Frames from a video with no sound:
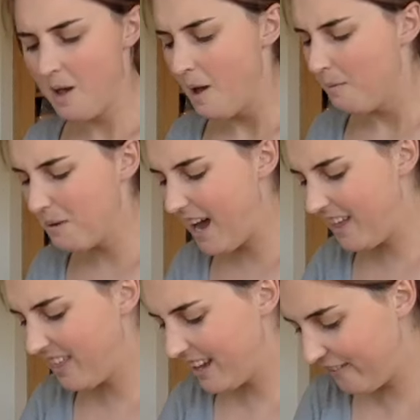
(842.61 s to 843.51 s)
But I
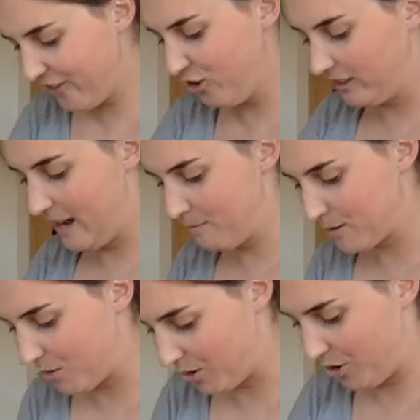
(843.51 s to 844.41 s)
think a few lumps
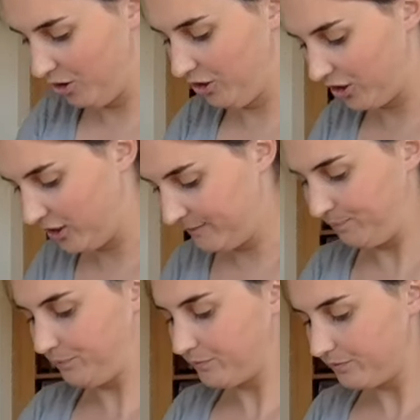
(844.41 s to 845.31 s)
won't hurt it.
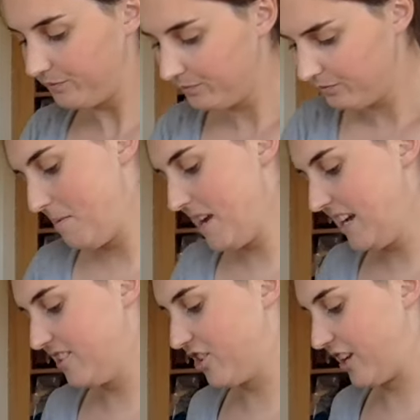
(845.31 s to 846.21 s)
Maybe
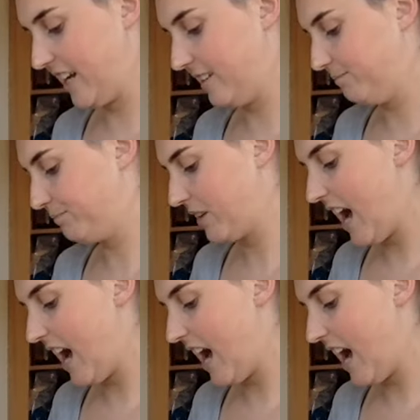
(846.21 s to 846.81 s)
it is okay.